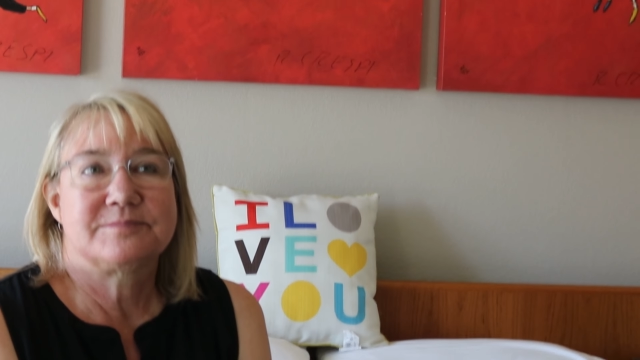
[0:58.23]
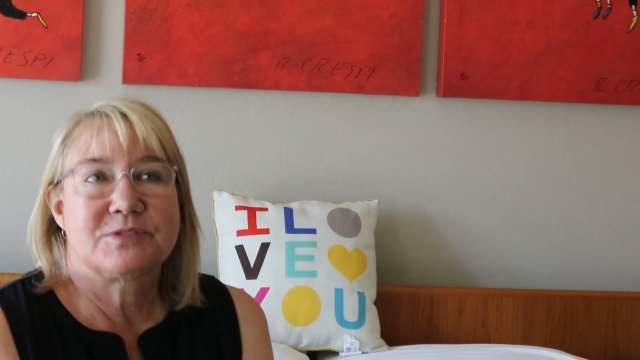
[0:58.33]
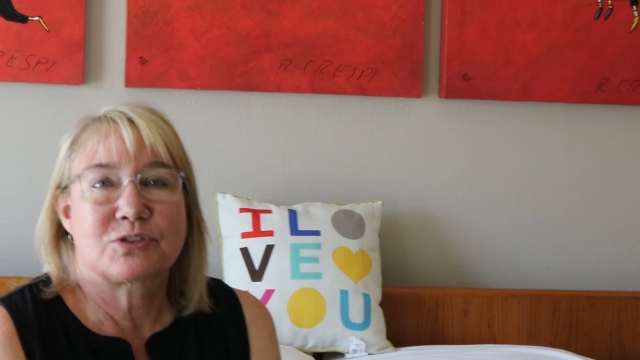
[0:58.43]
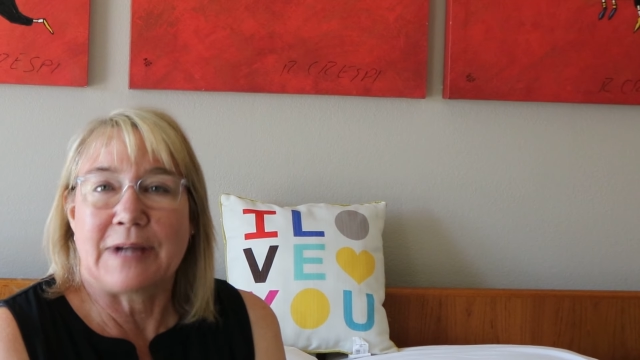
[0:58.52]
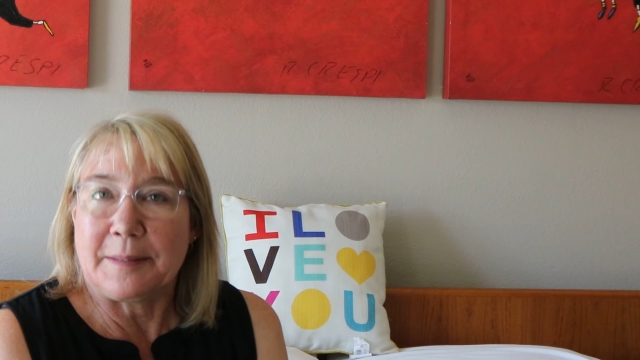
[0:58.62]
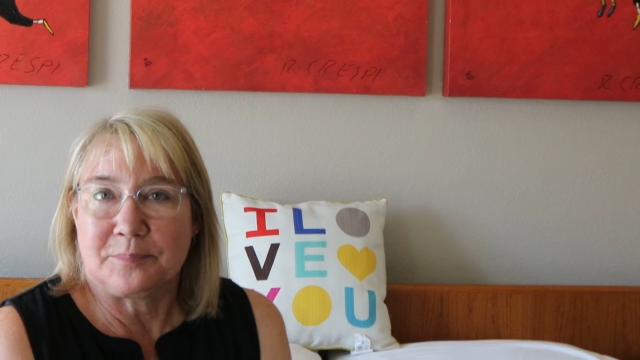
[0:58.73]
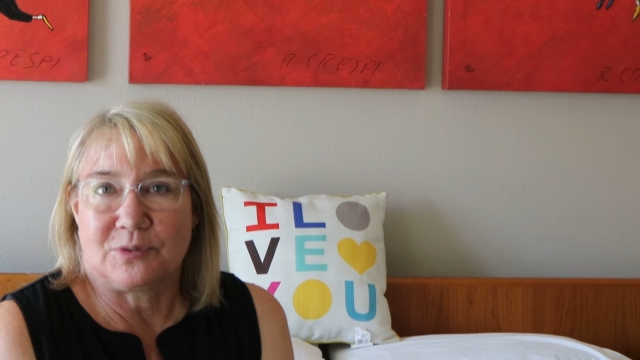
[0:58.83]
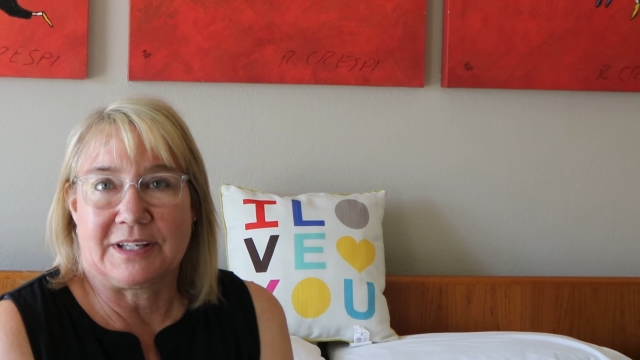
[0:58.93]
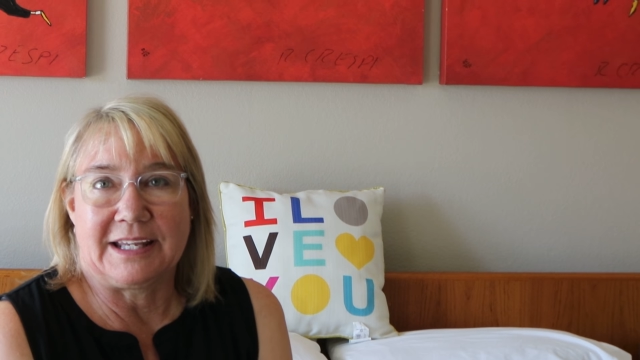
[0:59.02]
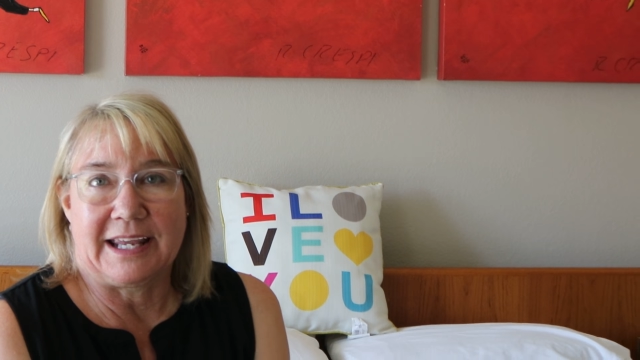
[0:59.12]

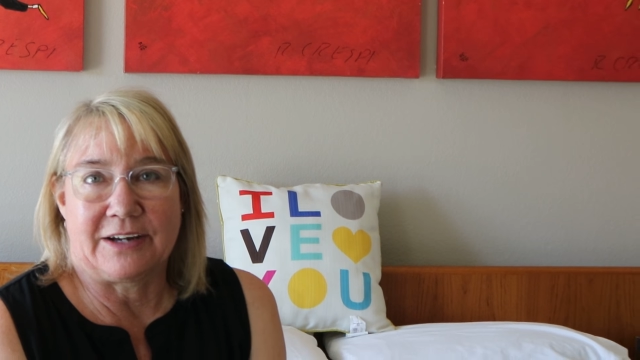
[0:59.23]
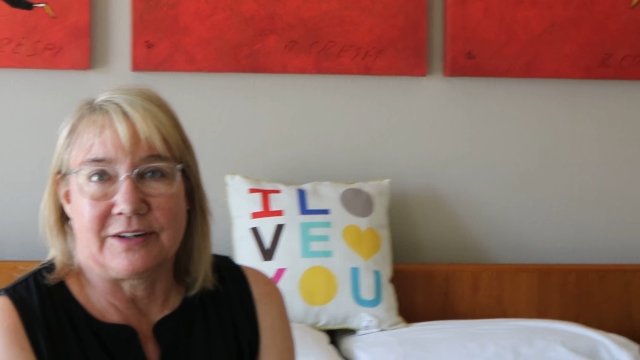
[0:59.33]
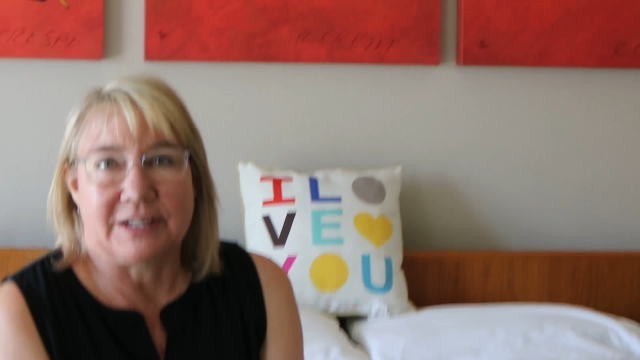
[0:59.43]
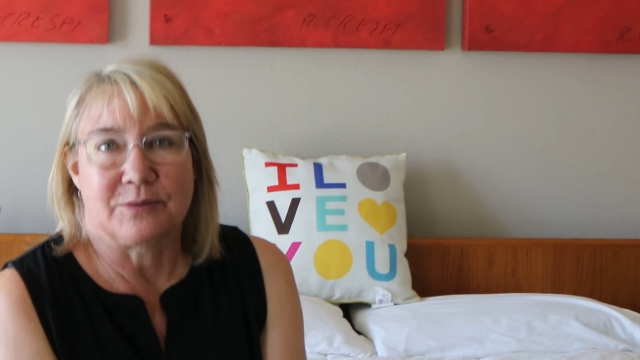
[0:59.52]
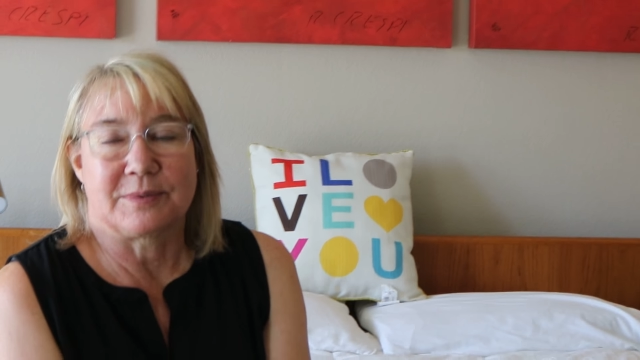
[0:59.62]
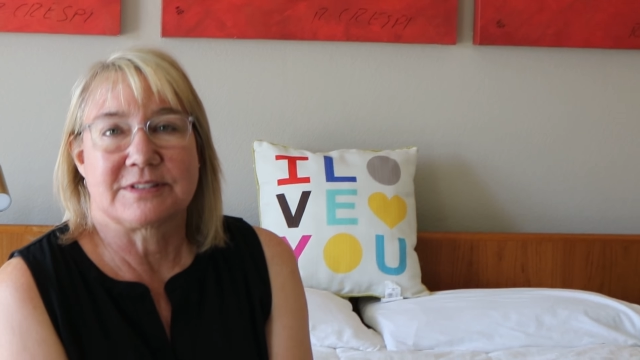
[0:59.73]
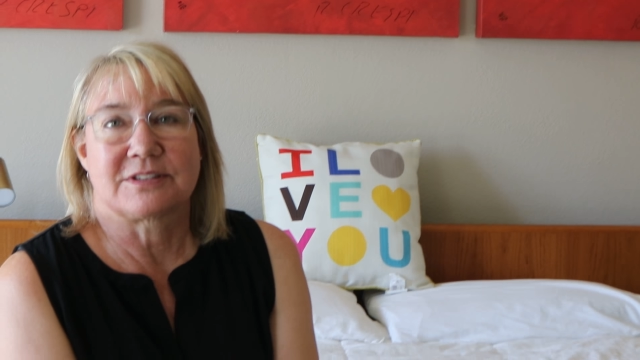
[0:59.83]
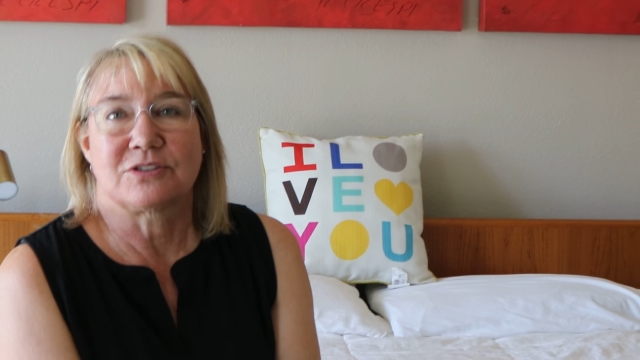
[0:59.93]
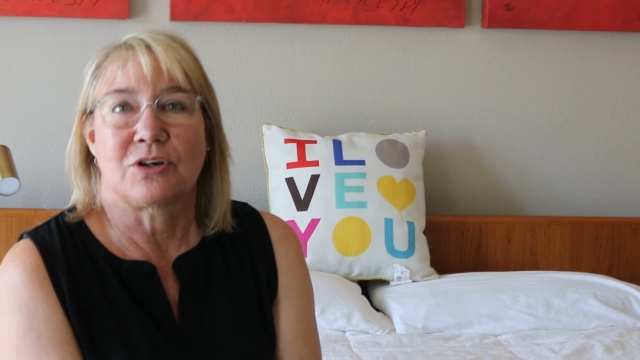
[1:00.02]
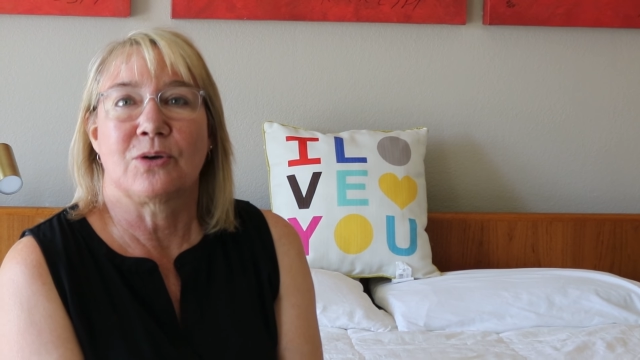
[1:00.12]
scrapbooking area was
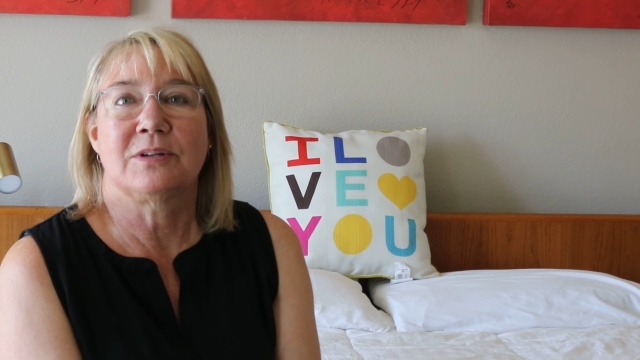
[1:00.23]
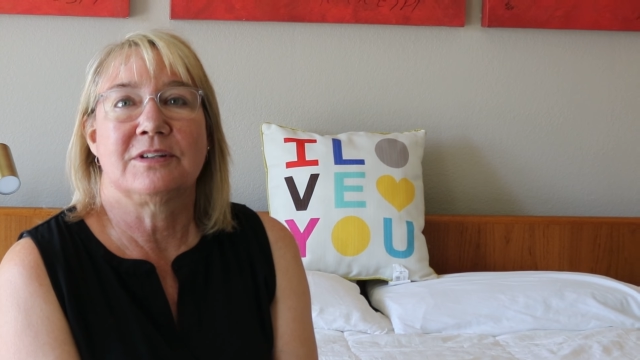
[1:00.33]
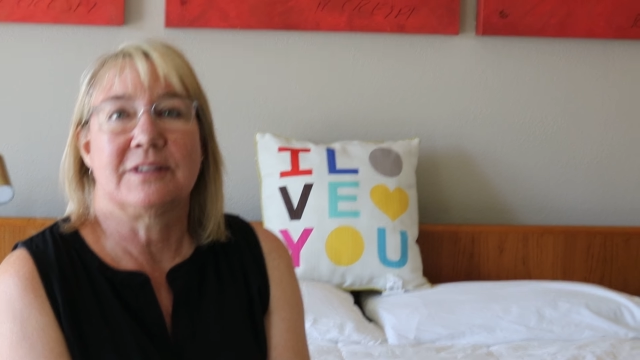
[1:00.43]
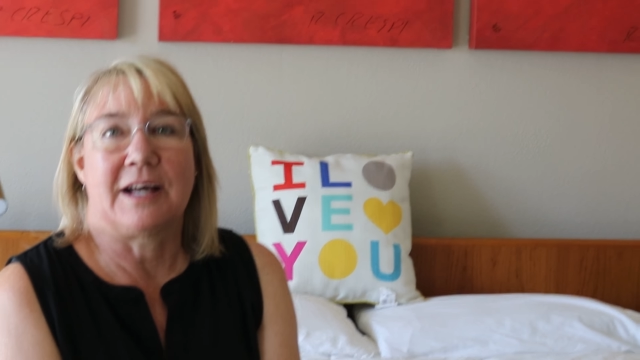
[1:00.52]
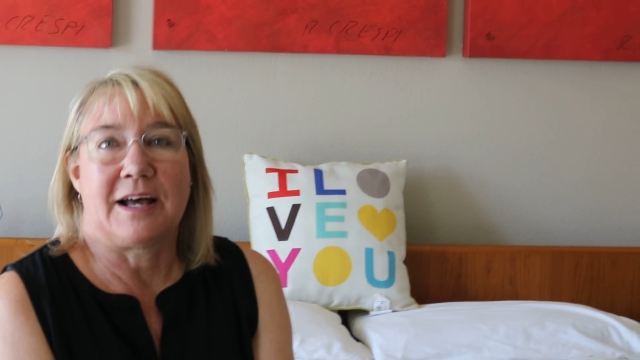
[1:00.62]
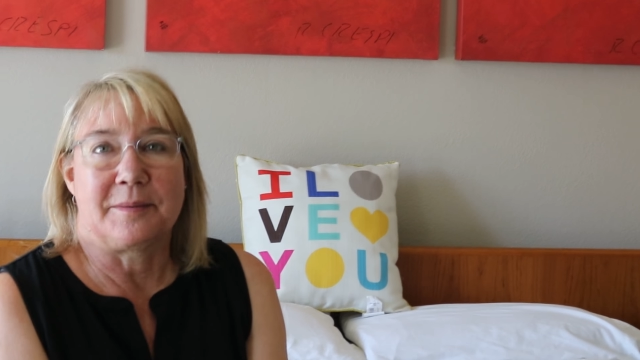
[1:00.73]
a total